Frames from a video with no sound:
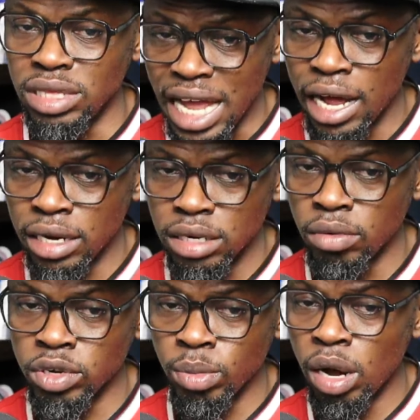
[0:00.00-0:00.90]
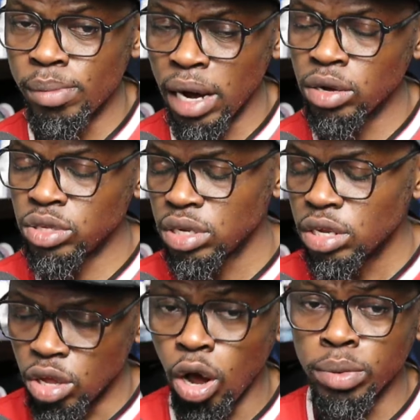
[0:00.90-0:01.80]

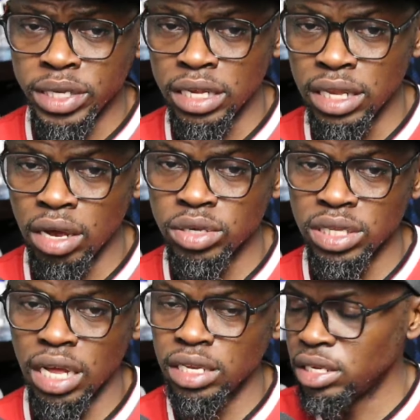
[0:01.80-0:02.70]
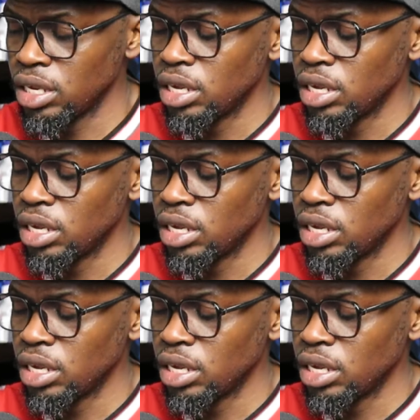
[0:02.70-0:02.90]
the ups and downs than